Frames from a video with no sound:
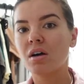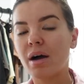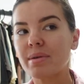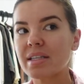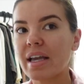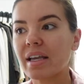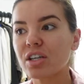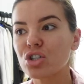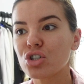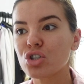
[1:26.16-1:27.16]
I was like,
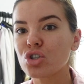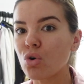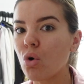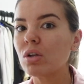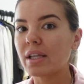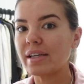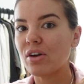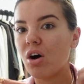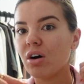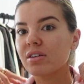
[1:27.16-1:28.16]
surely
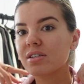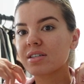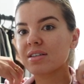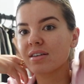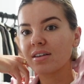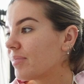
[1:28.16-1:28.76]
not.